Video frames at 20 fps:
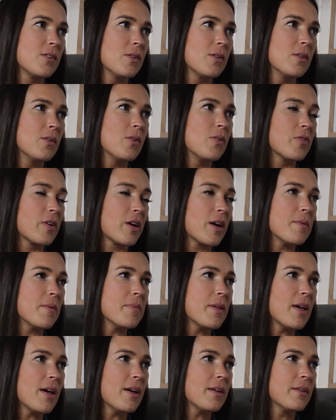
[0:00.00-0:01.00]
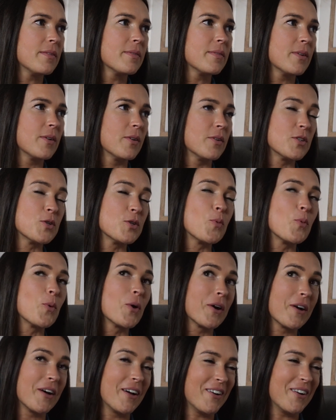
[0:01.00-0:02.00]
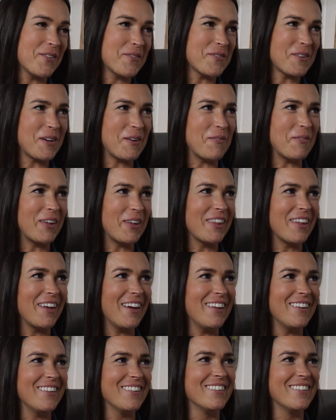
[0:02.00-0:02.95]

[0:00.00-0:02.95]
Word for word: to overcome that. Or yeah. to work on overcoming that.